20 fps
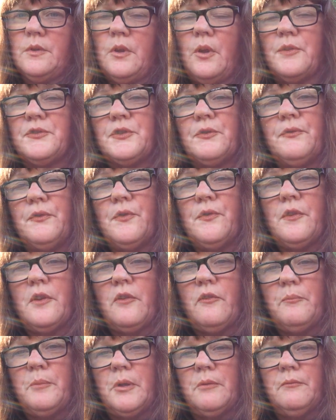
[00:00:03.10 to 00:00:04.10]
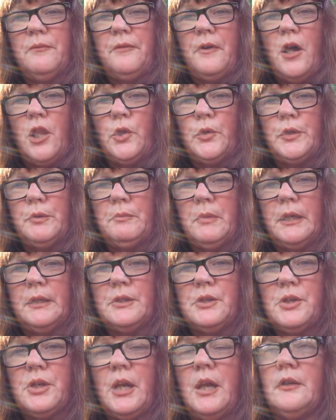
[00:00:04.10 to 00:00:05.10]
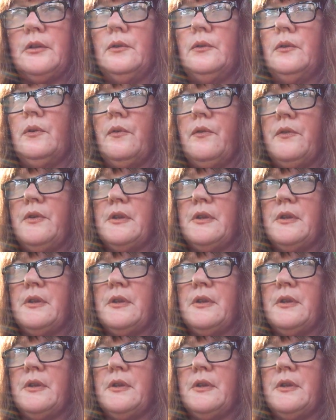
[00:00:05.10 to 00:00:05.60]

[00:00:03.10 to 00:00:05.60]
Those of you that have been following my channel,